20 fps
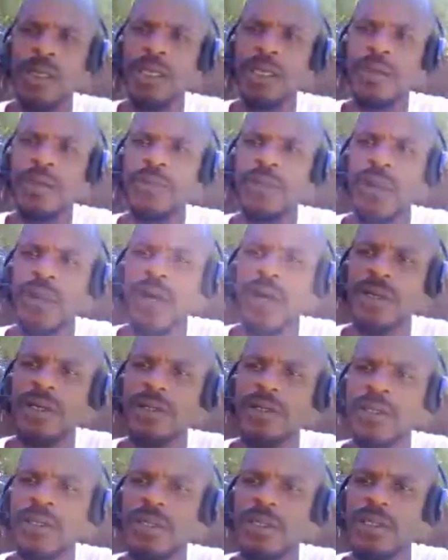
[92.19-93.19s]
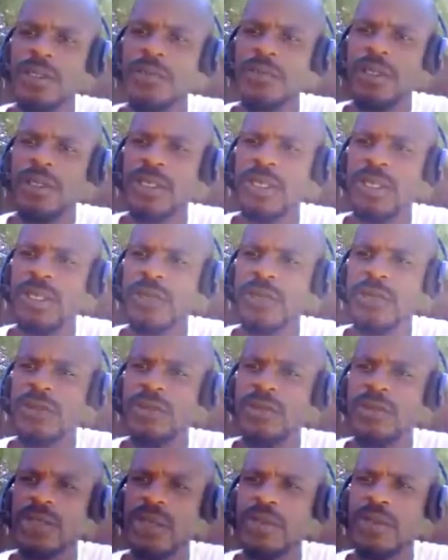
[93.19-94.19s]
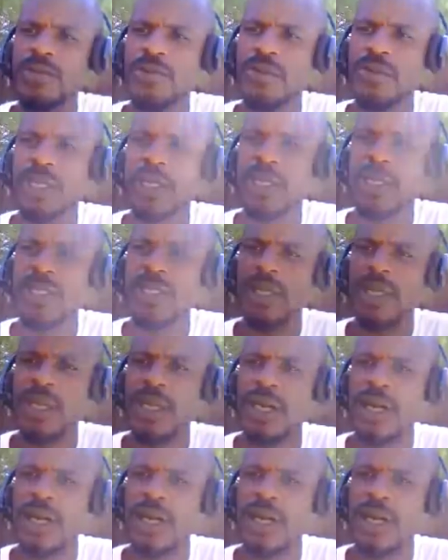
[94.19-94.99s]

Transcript: In regards to this particular subject,